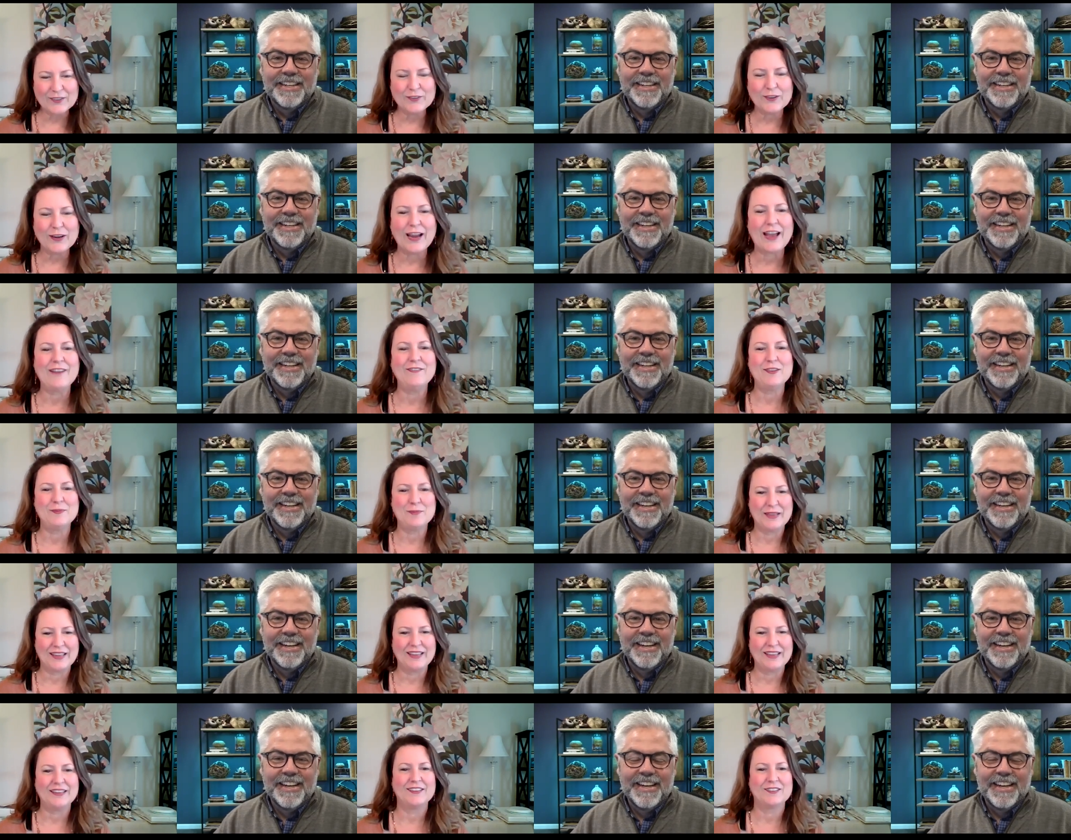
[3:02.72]
Speaker 1: you for having
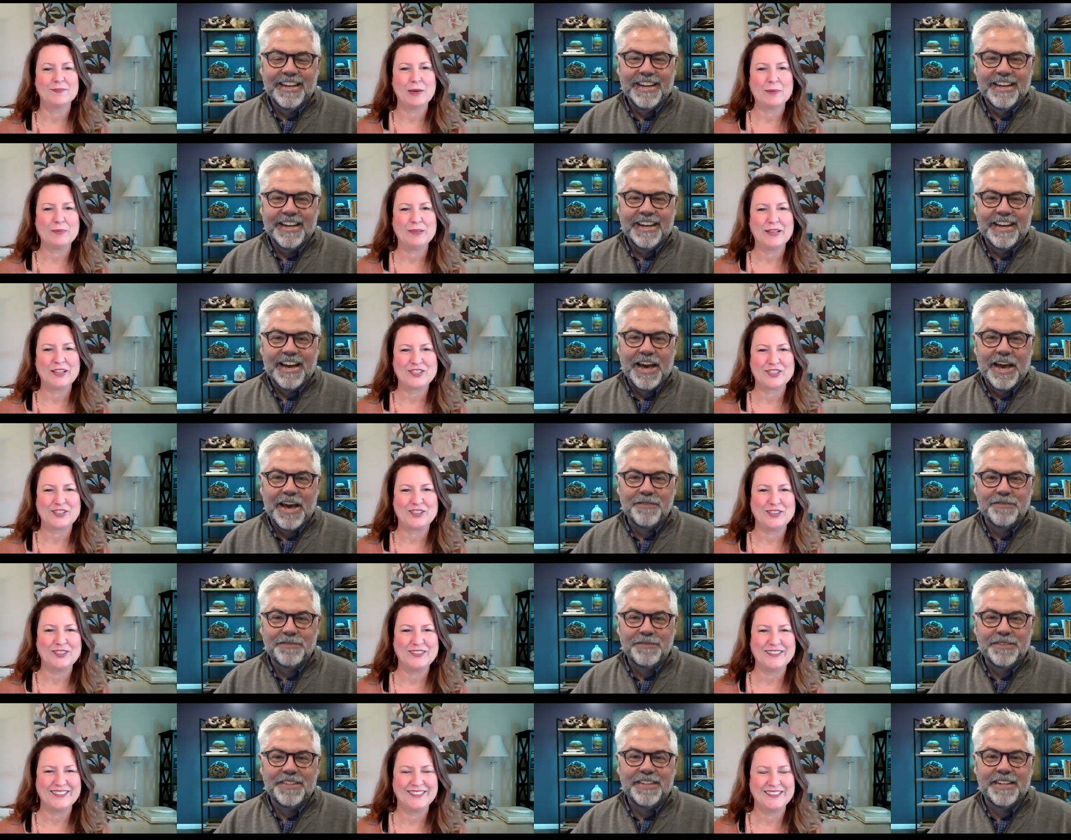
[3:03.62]
me. It's my
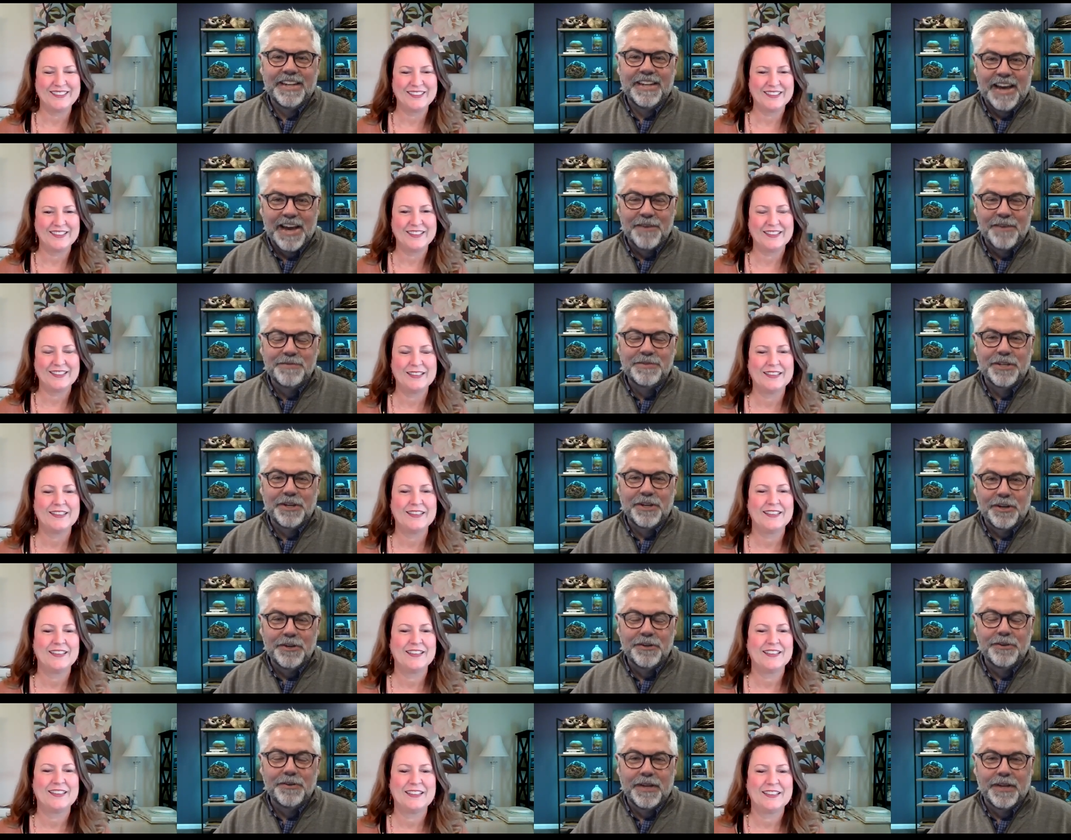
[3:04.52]
pleasure.
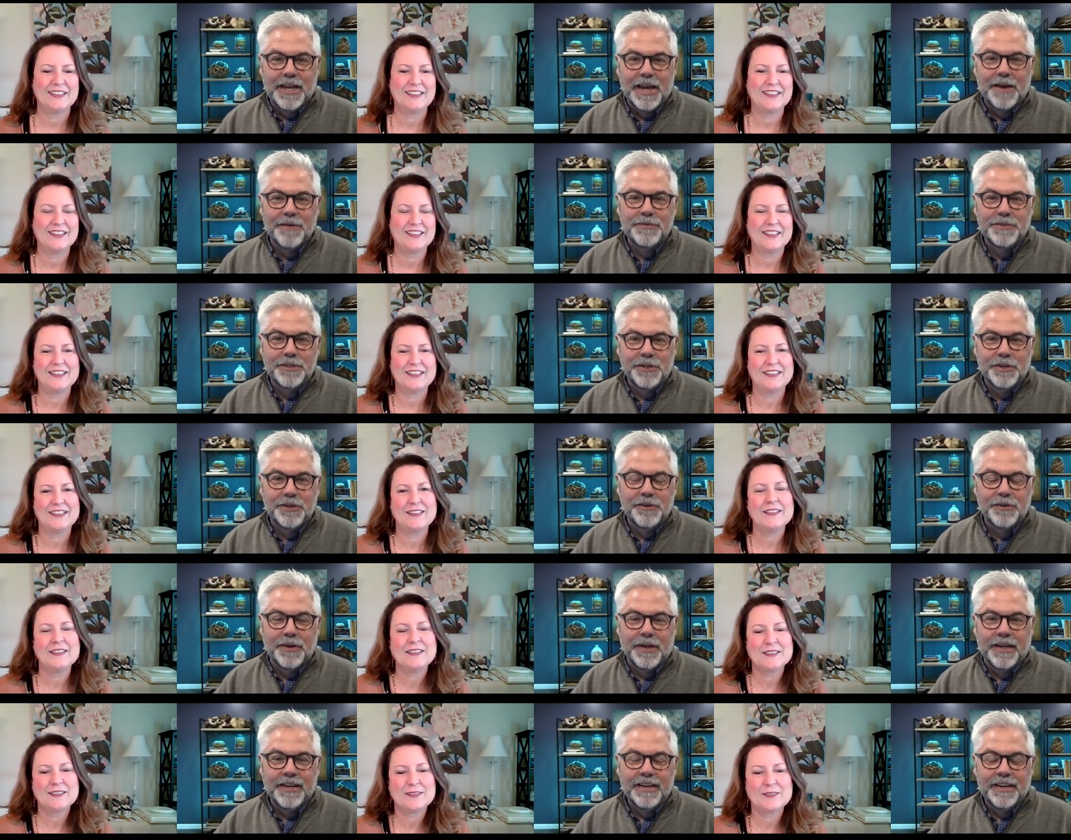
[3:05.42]
Speaker 2: Absolutely,
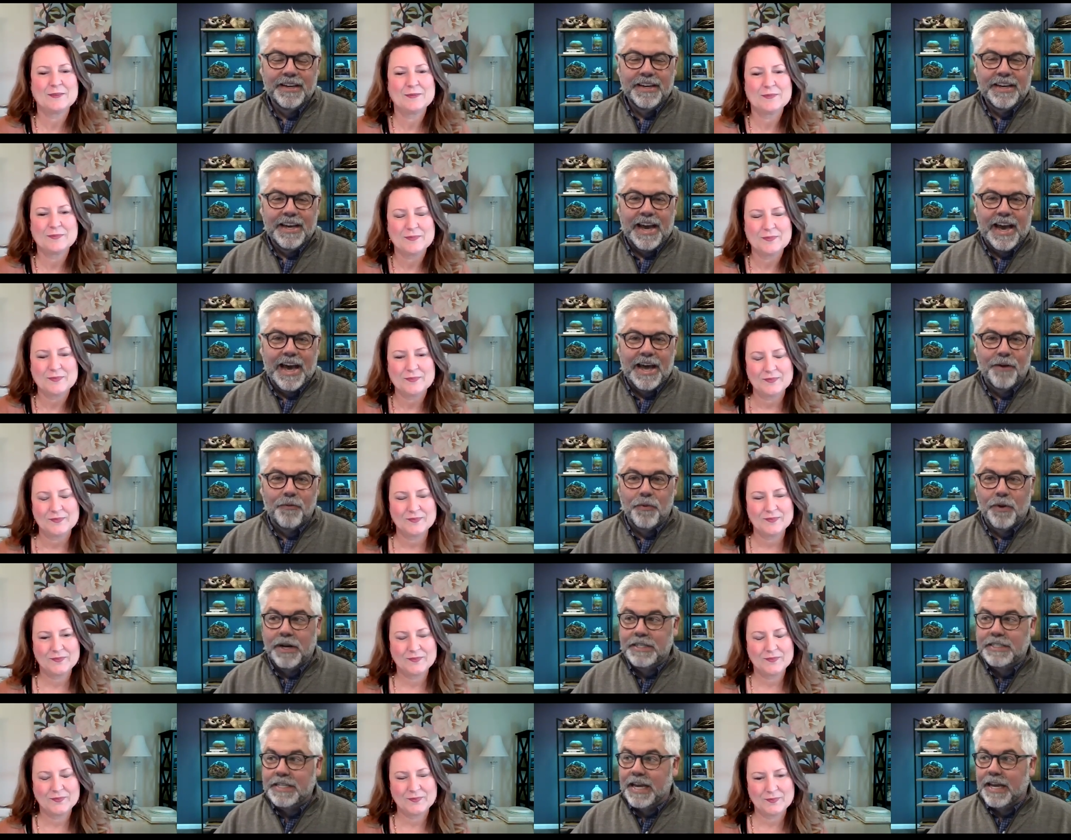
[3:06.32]
absolutely. I don't
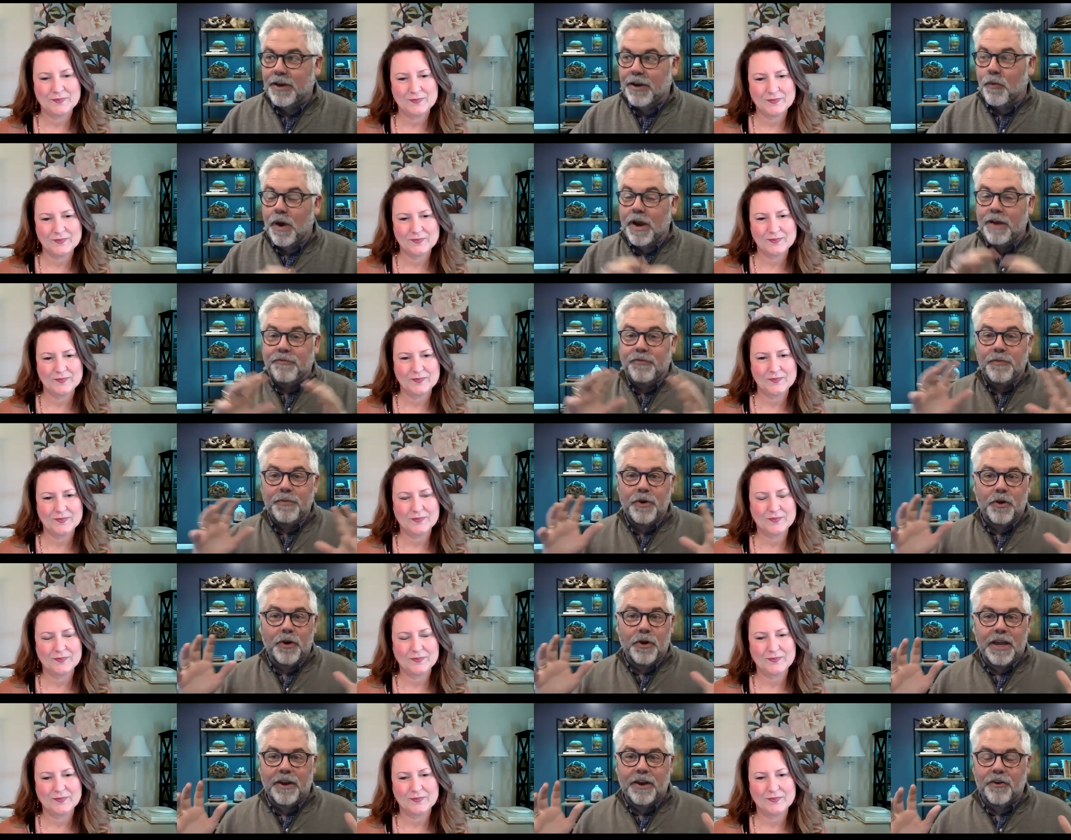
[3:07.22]
want to take away from
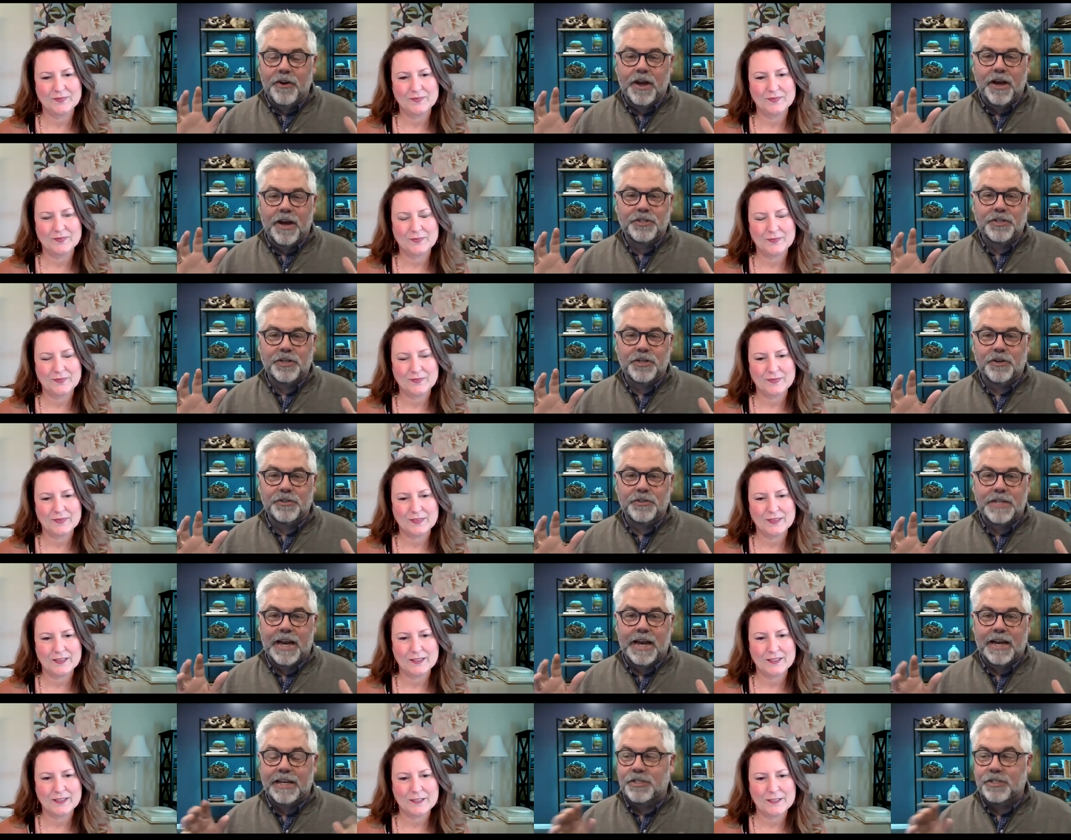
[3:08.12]
your introduction because
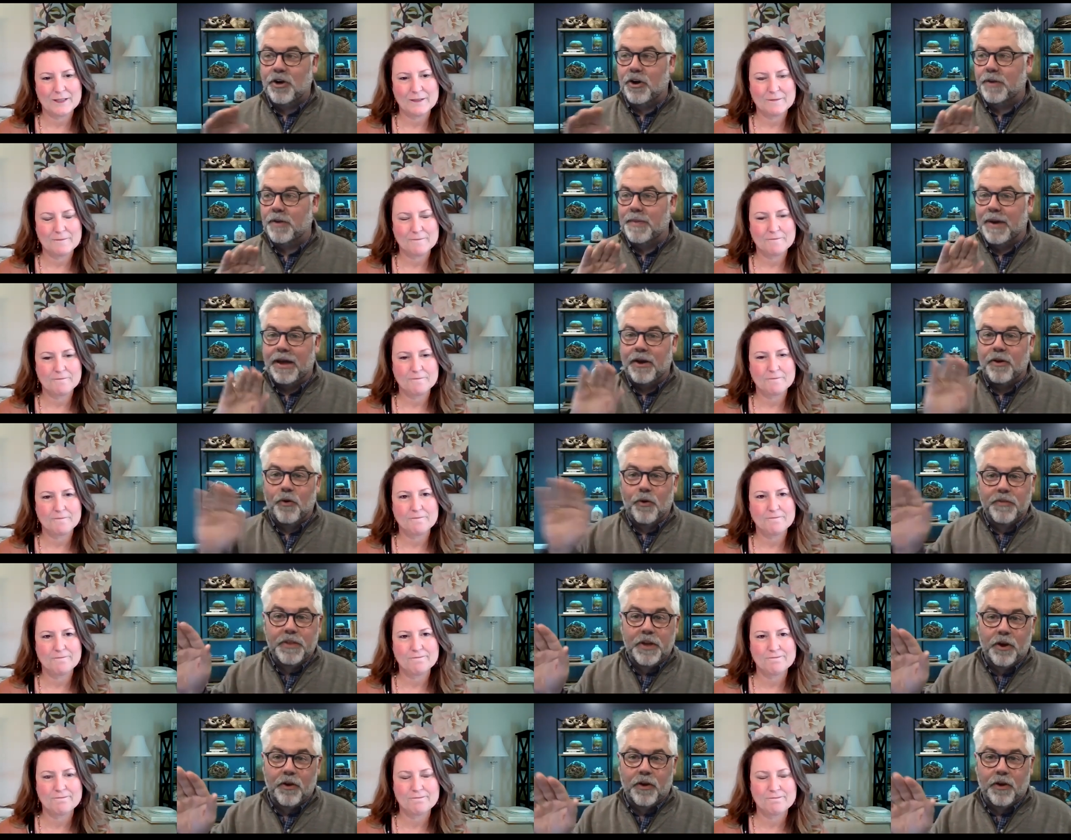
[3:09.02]
I could talk about North
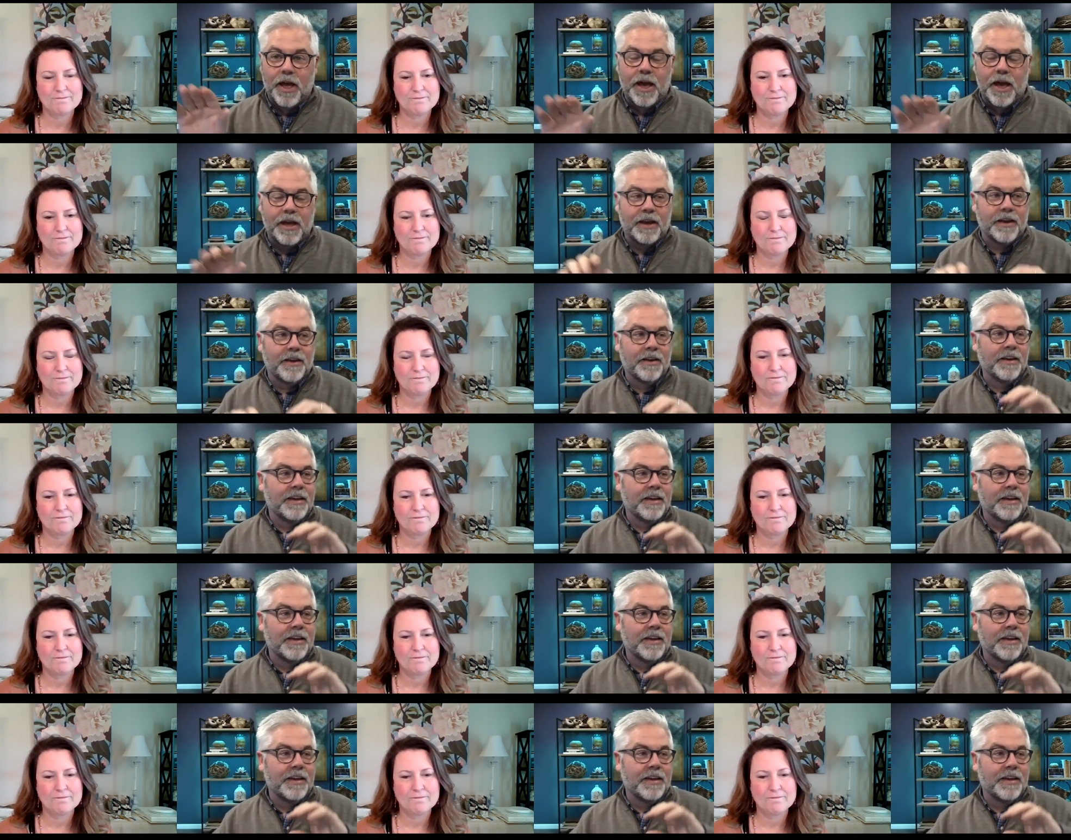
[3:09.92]
Carolina